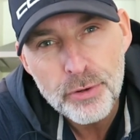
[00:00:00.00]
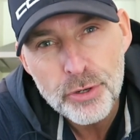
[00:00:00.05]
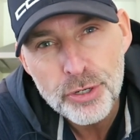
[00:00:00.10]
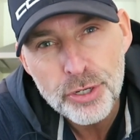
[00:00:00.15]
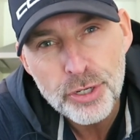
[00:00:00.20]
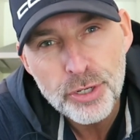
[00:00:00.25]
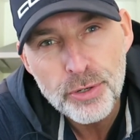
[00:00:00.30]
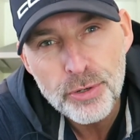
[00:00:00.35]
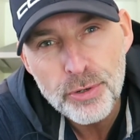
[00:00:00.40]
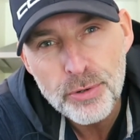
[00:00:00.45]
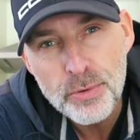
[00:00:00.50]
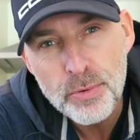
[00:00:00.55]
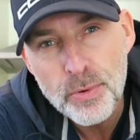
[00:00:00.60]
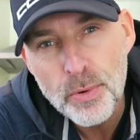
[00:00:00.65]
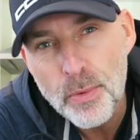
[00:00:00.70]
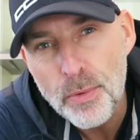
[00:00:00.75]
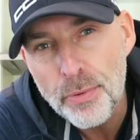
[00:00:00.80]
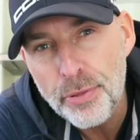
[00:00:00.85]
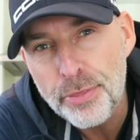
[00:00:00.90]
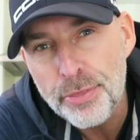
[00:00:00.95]
two
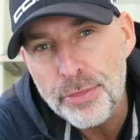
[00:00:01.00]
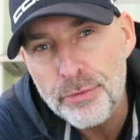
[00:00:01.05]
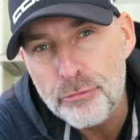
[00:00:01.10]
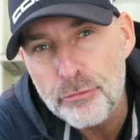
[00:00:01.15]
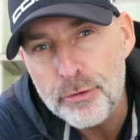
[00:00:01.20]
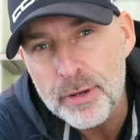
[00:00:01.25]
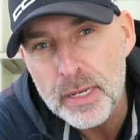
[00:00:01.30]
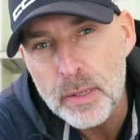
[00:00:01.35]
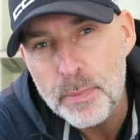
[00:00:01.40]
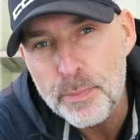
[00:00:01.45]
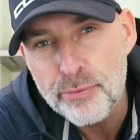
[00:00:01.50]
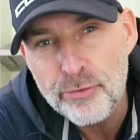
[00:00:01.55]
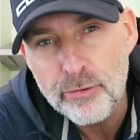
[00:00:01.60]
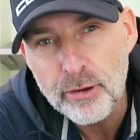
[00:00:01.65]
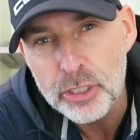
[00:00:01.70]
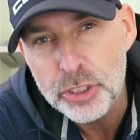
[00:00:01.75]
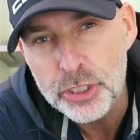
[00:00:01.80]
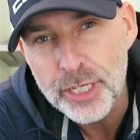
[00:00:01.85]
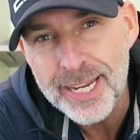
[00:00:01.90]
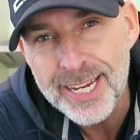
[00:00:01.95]
or three
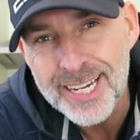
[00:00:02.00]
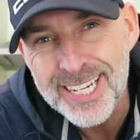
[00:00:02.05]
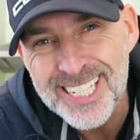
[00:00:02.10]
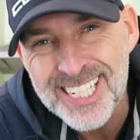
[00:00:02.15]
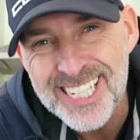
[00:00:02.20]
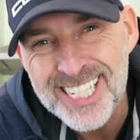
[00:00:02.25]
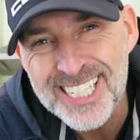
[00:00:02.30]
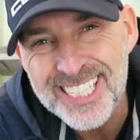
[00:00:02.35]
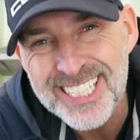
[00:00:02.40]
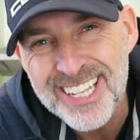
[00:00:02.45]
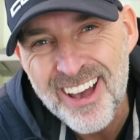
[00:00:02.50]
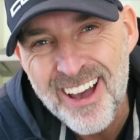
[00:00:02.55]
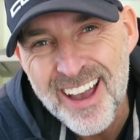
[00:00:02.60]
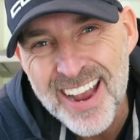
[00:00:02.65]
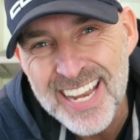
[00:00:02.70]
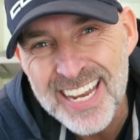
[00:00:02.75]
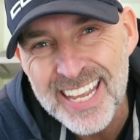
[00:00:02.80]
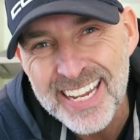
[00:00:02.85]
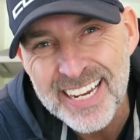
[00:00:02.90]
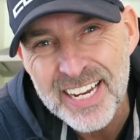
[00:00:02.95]
projects
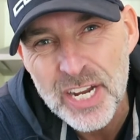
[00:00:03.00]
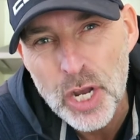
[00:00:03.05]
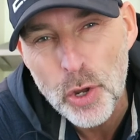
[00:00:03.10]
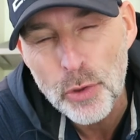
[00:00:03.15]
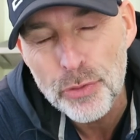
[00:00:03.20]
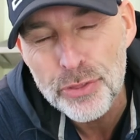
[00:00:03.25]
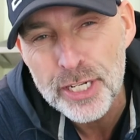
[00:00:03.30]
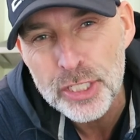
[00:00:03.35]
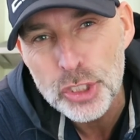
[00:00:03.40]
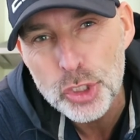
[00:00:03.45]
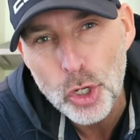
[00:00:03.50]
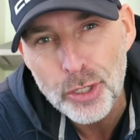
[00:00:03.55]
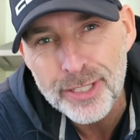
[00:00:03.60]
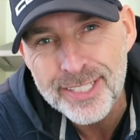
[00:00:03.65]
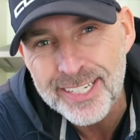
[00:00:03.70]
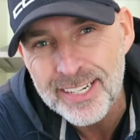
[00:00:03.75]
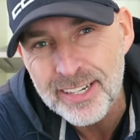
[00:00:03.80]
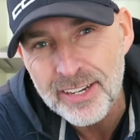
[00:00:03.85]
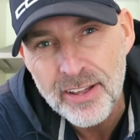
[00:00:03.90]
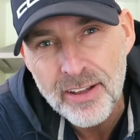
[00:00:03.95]
signing on the
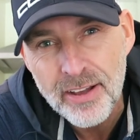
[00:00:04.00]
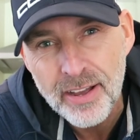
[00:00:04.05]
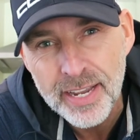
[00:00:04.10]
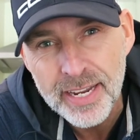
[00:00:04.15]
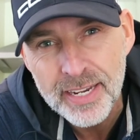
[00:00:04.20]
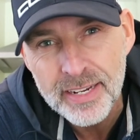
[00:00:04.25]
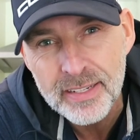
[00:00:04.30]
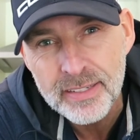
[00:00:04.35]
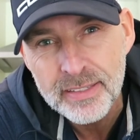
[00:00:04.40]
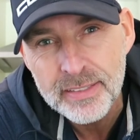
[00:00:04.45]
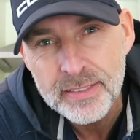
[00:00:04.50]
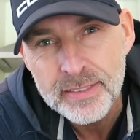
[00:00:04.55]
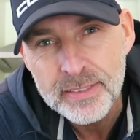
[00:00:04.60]
dotted line